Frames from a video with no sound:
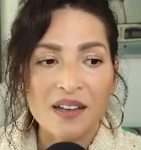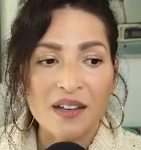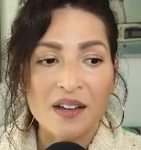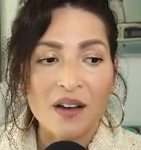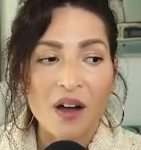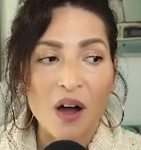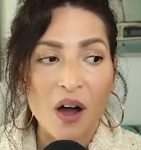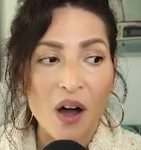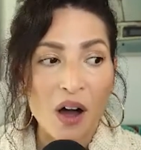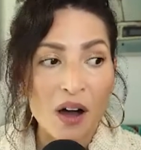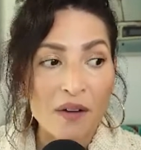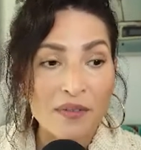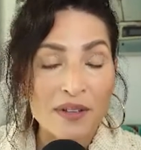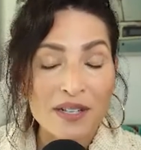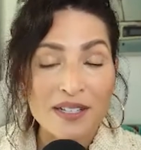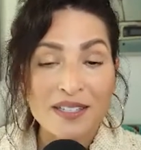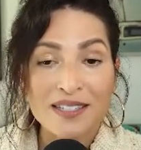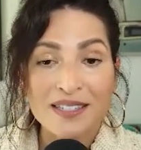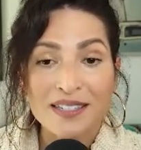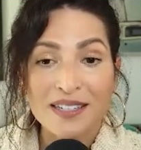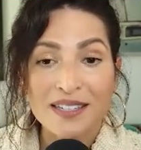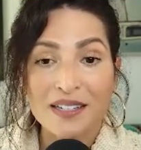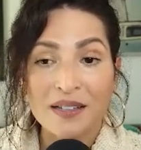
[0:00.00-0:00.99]

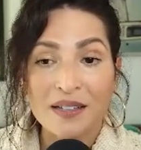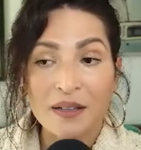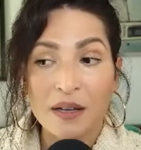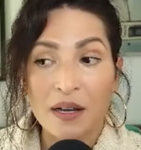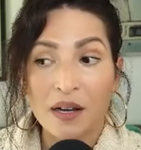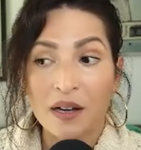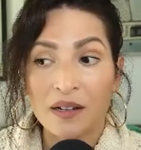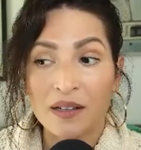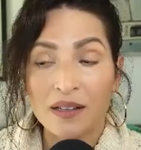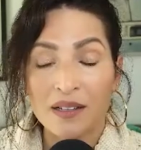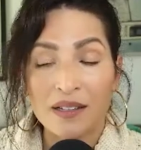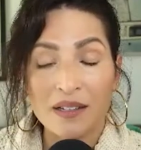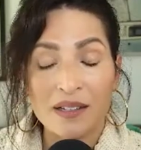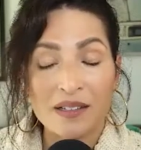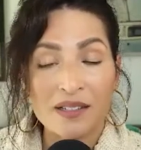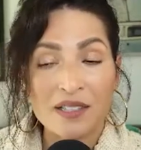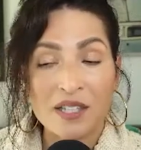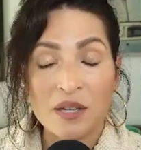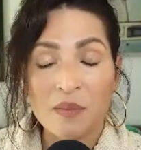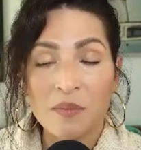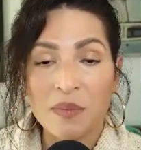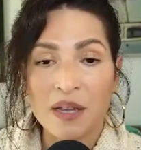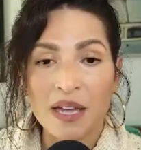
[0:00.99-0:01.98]
obviously,
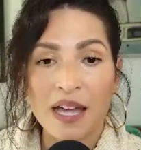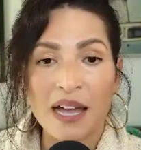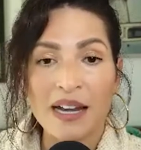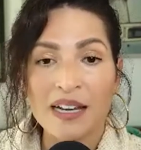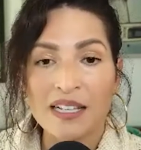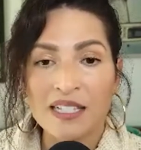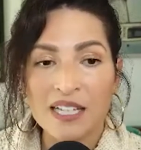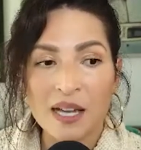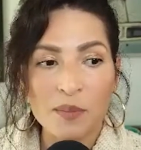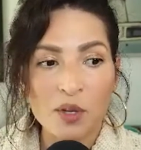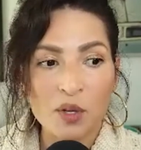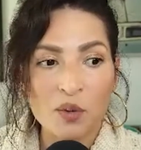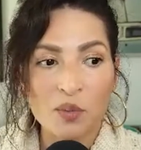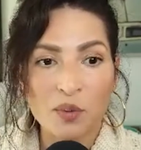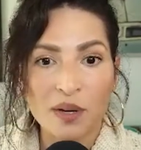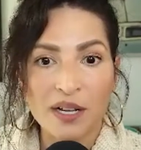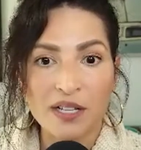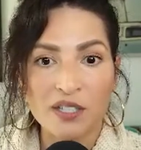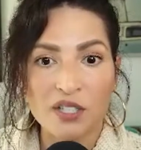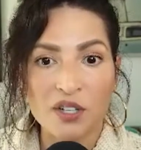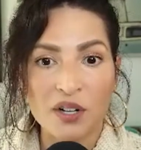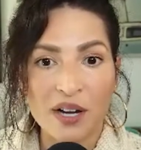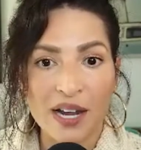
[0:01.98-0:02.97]
to me, anytime you'd
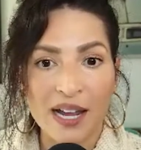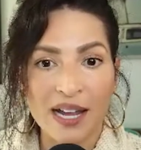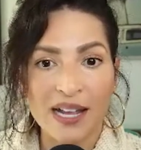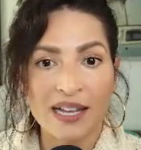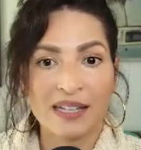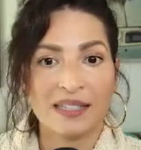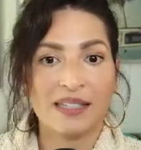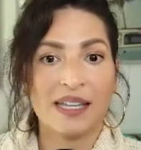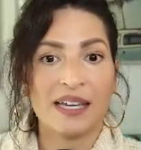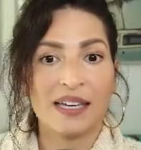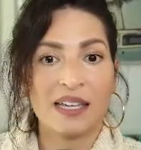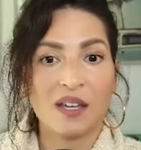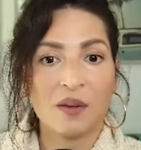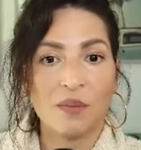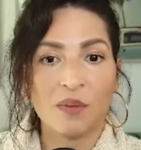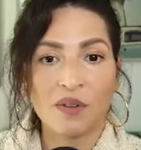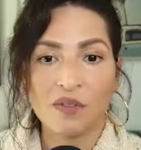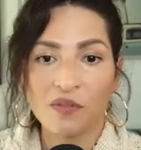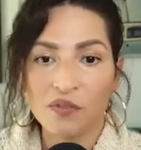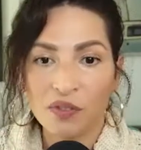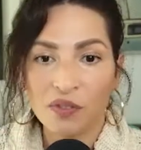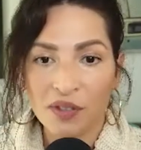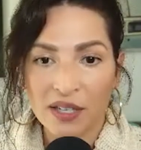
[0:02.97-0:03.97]
raise your hand, like he
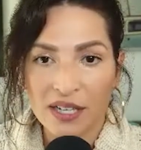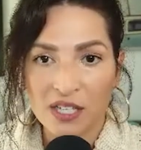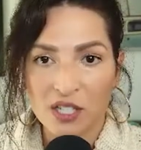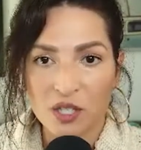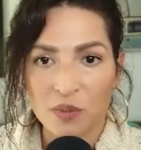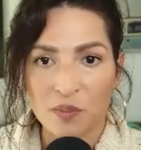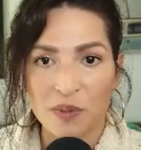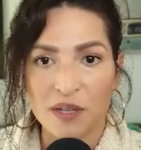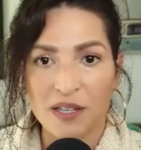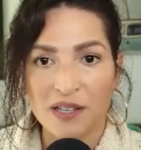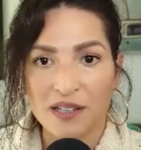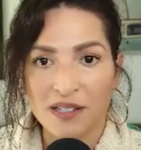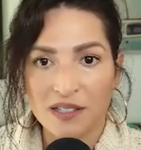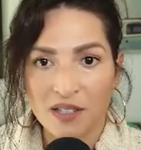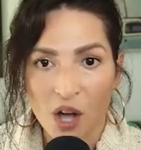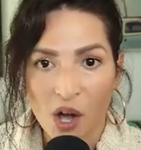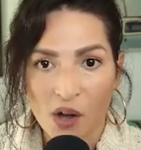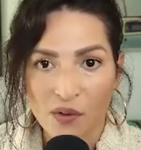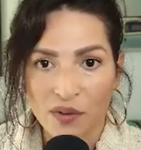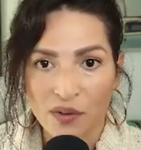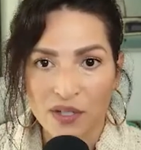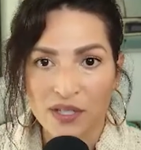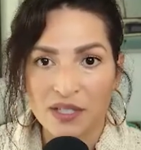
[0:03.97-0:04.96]
would flinch because mm.
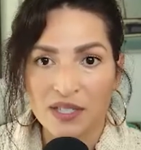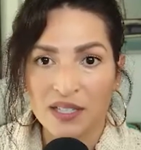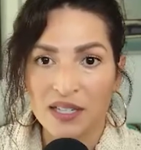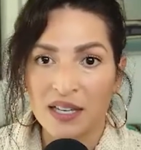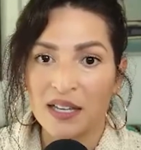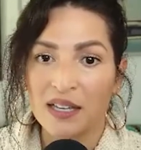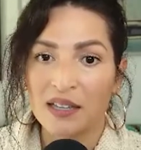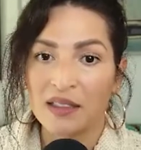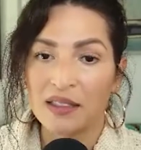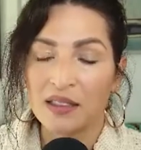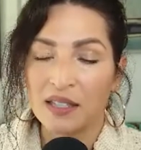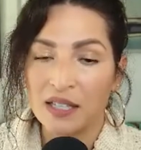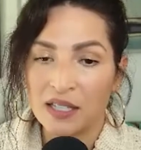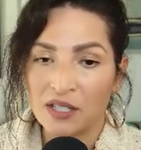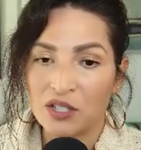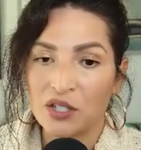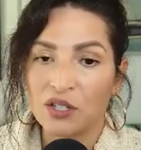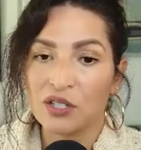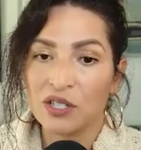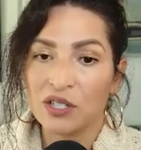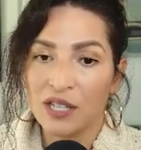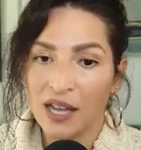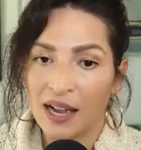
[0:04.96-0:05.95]
obviously these
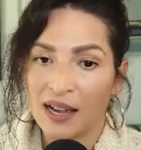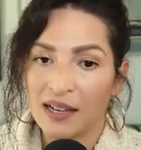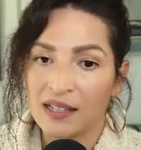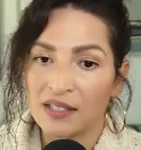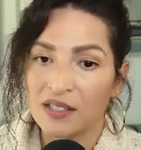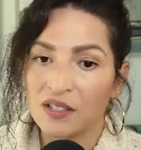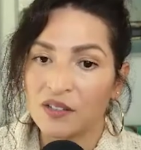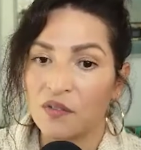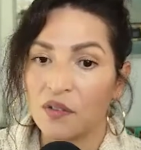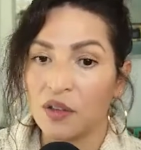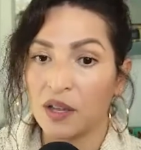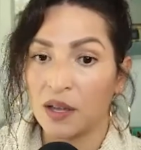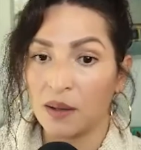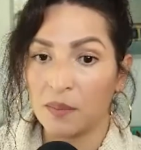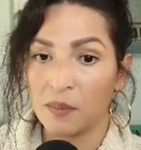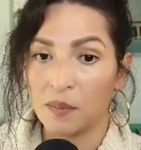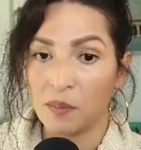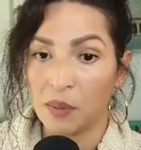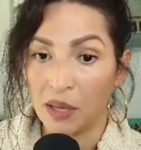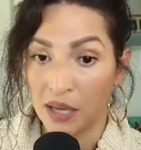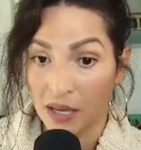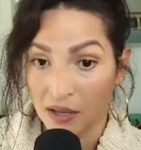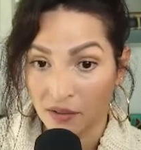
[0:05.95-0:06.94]
are signs of
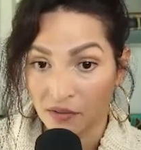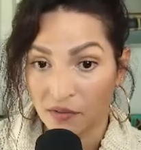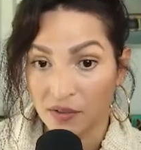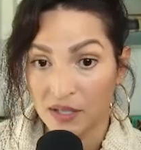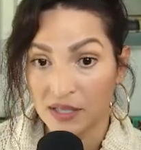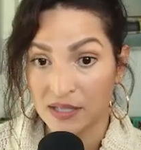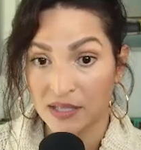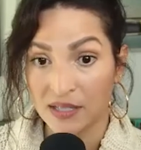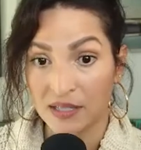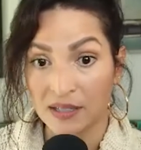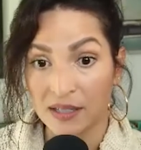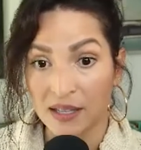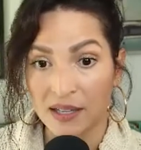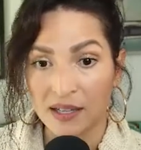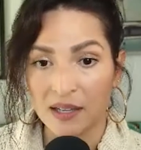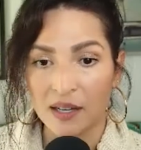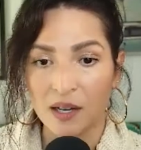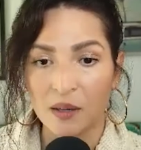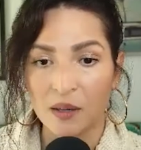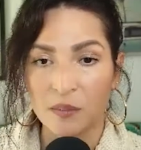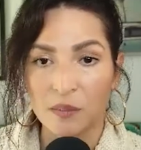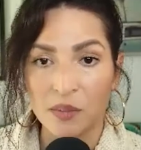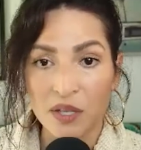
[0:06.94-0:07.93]
him being physically
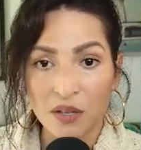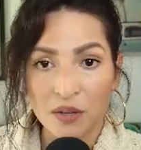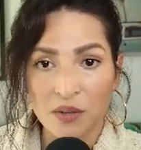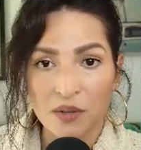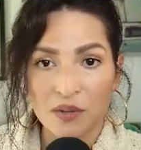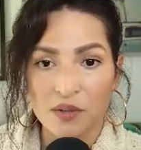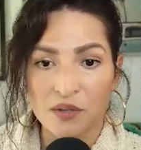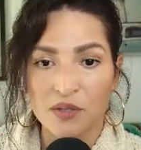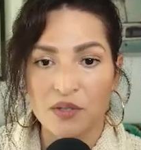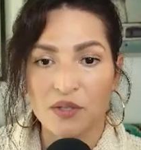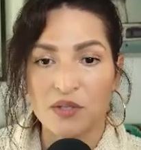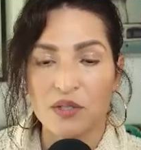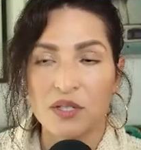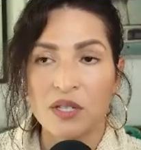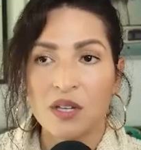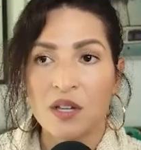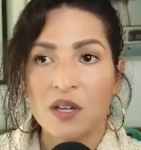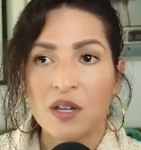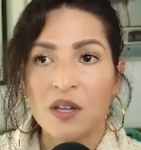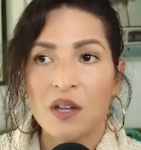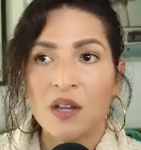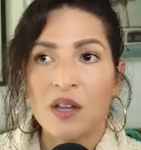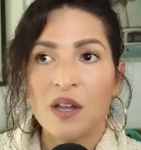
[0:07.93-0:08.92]
abused.
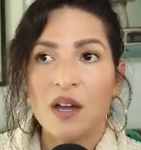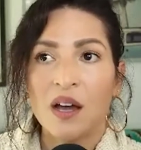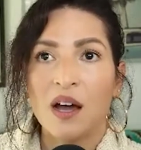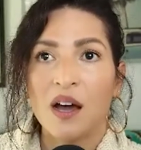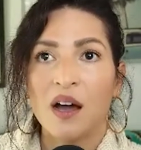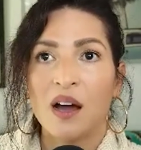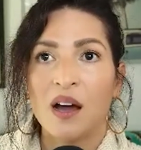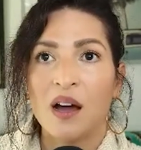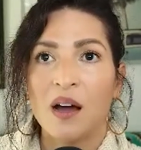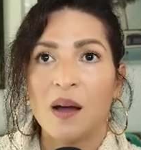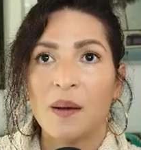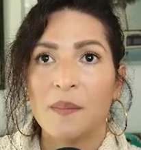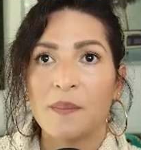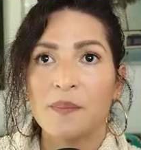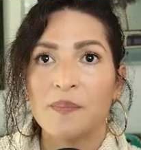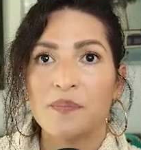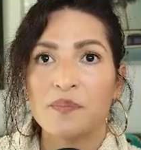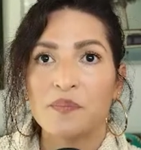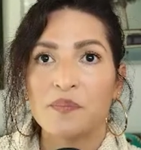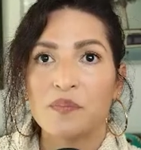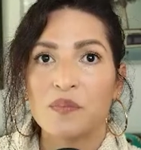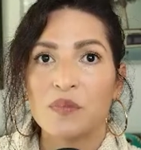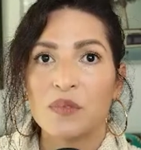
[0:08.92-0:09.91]
Yeah.
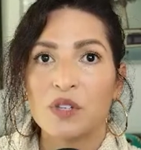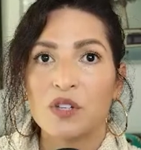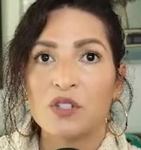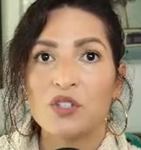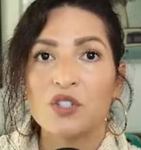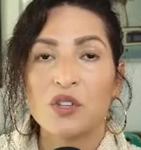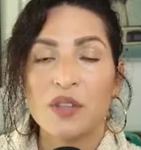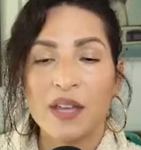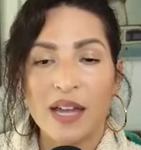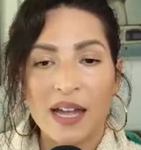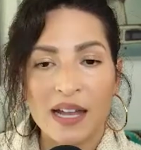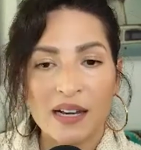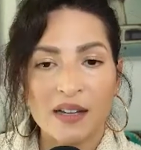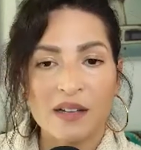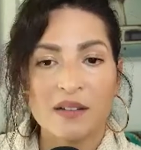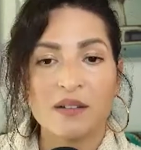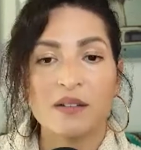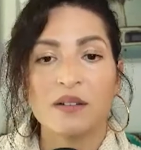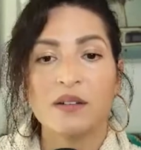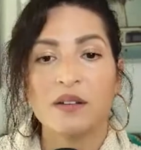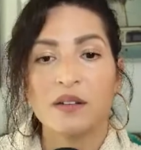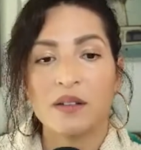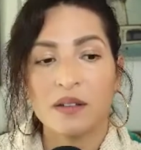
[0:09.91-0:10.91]
Um, so then
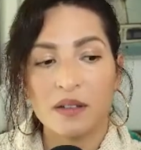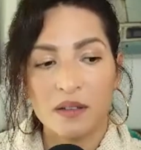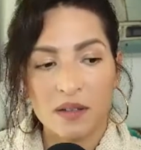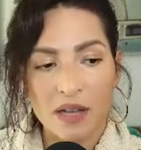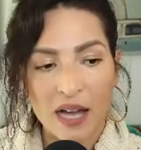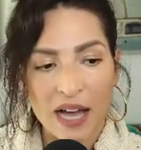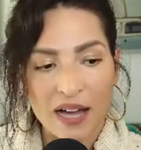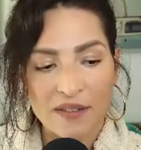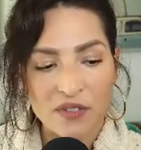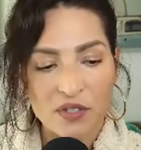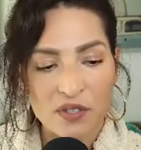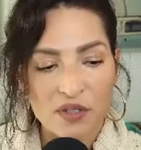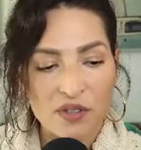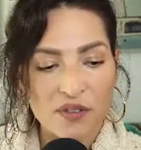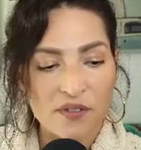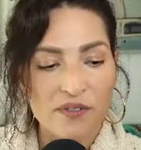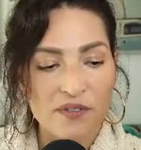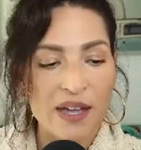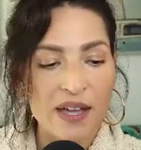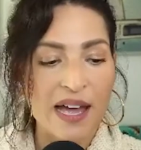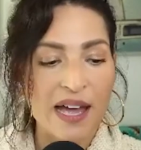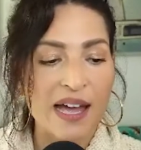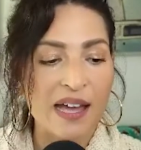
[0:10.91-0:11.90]
after the
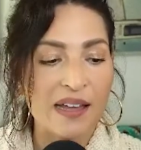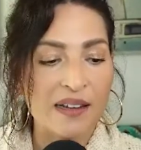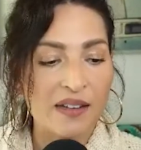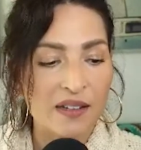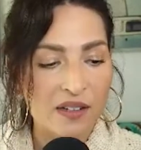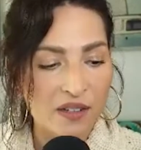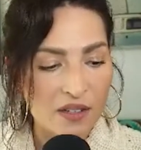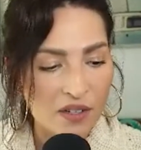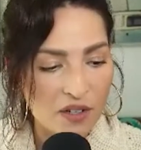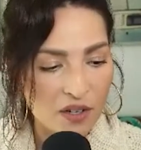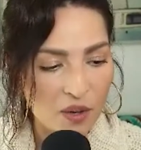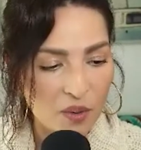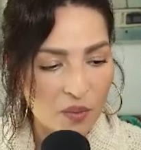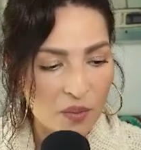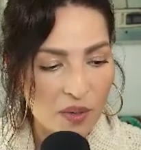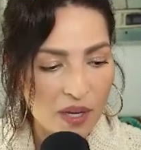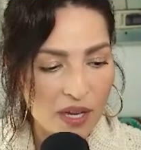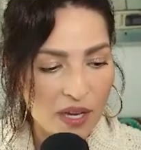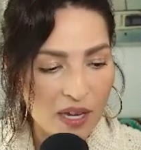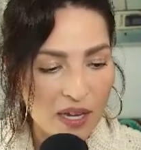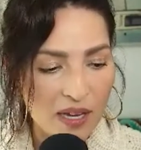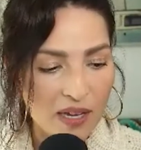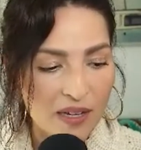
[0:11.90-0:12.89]
vet, you know,
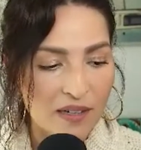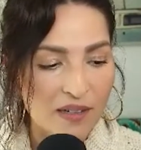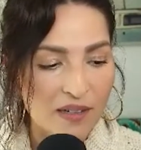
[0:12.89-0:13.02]
we